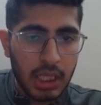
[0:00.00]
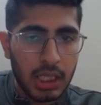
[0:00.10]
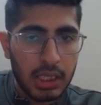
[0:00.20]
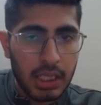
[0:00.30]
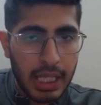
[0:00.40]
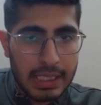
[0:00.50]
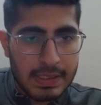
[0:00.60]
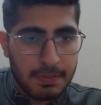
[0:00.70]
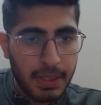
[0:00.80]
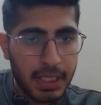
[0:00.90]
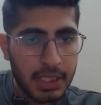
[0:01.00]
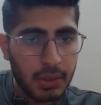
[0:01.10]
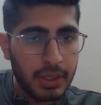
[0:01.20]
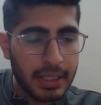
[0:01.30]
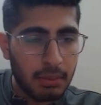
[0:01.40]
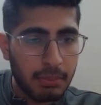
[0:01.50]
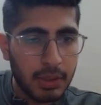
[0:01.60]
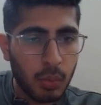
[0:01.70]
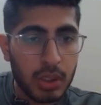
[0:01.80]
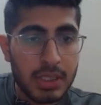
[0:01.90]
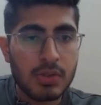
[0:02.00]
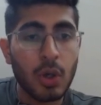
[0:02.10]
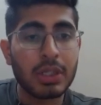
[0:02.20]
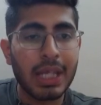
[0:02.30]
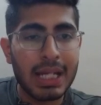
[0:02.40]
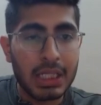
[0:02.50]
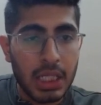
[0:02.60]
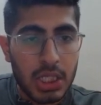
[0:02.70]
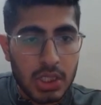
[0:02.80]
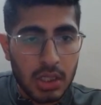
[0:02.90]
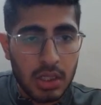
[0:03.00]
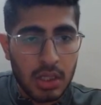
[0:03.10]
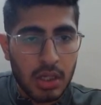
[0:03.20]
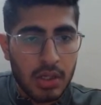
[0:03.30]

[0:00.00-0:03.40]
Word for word: I'll explain you a little bit what is concatenation.